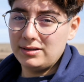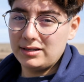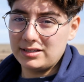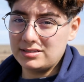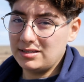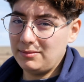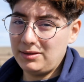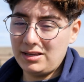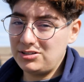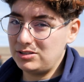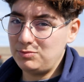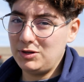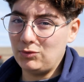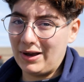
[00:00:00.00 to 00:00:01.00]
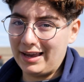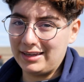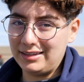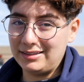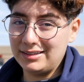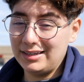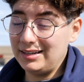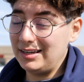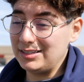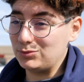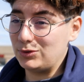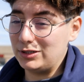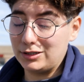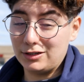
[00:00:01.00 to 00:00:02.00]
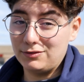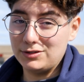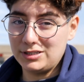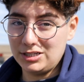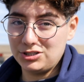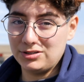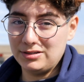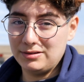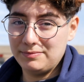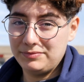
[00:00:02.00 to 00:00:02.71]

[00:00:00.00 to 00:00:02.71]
can sometimes just be wacky and I just want a conversation.